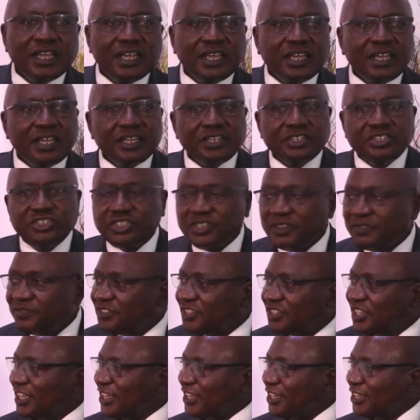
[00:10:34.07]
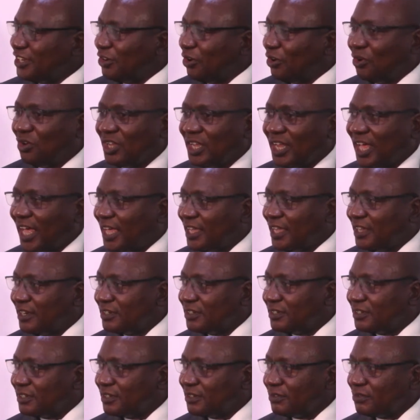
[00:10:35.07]
shifting
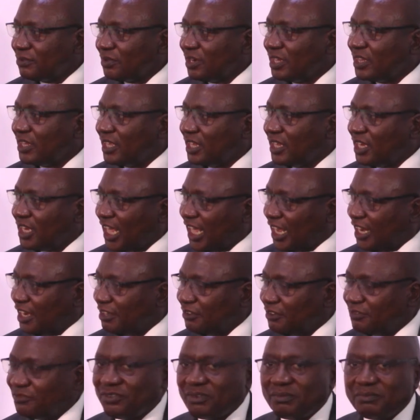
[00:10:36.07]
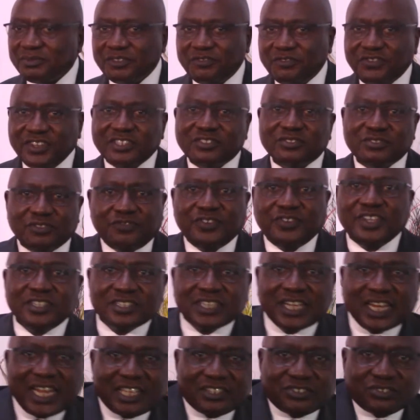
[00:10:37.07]
online, rather learning from the face-to-face
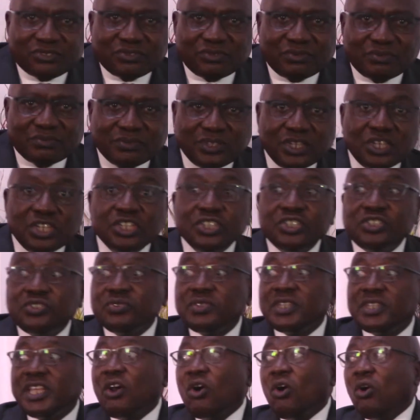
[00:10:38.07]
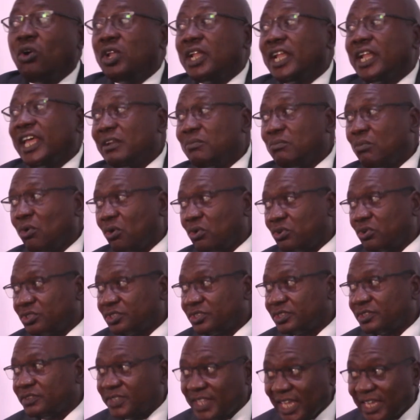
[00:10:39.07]
classroom to the online mode.
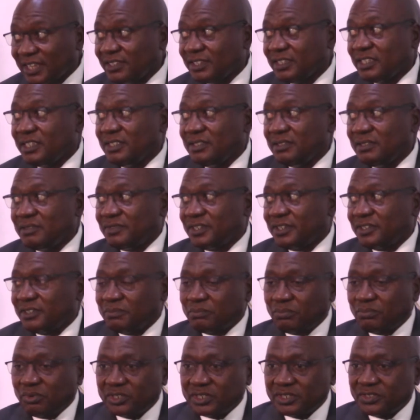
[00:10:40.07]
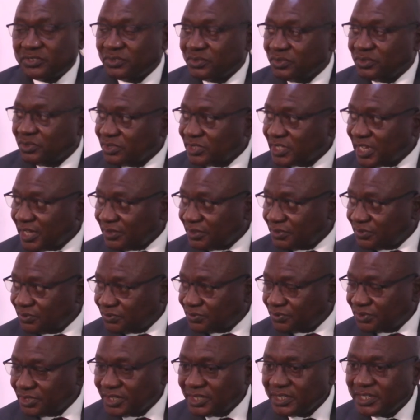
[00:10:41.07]
That is very important. So those are the
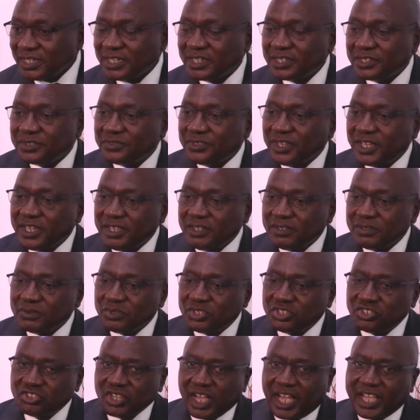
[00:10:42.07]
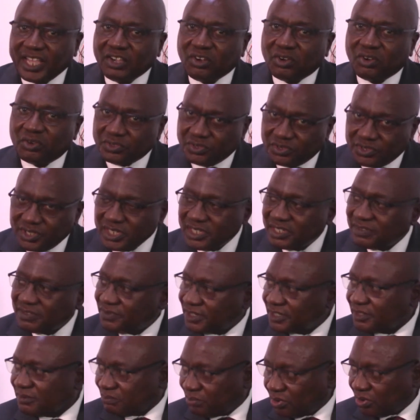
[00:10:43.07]
three things which I consider
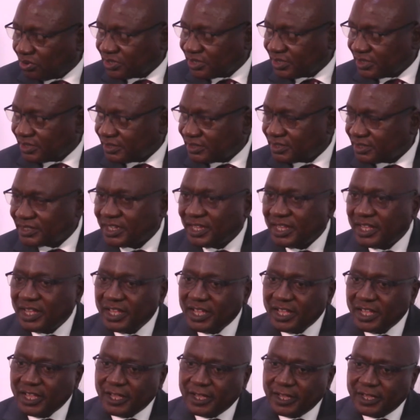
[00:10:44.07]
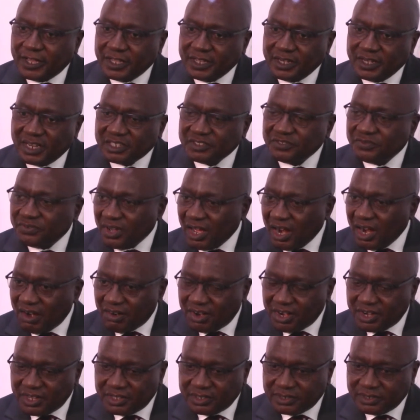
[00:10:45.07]
very important in as
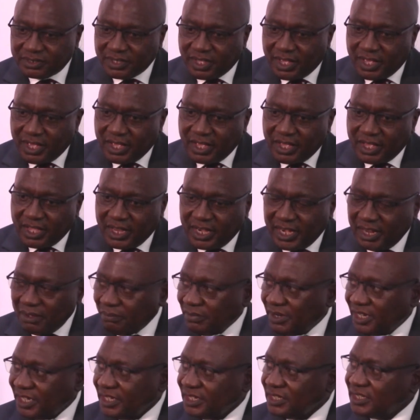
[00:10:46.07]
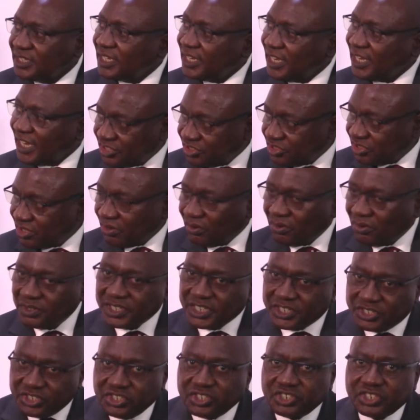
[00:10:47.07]
far as enabling the lecturer or the
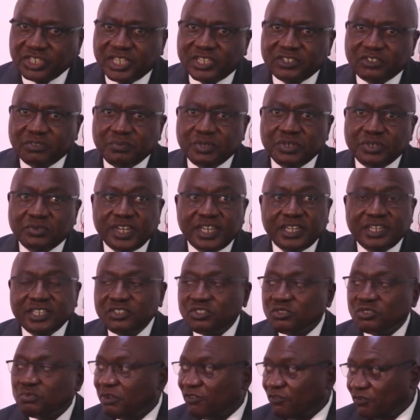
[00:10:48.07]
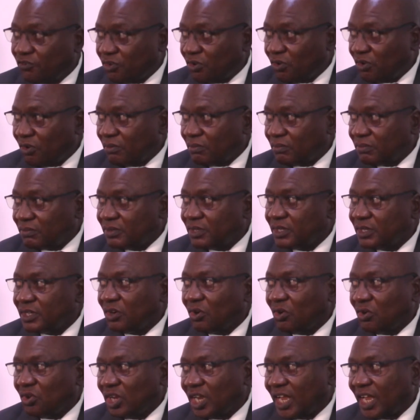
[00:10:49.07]
teacher to be ready to perform
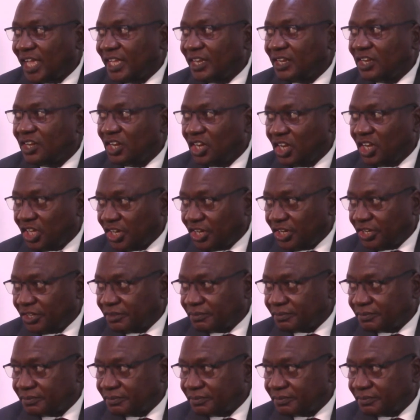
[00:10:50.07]
online learning.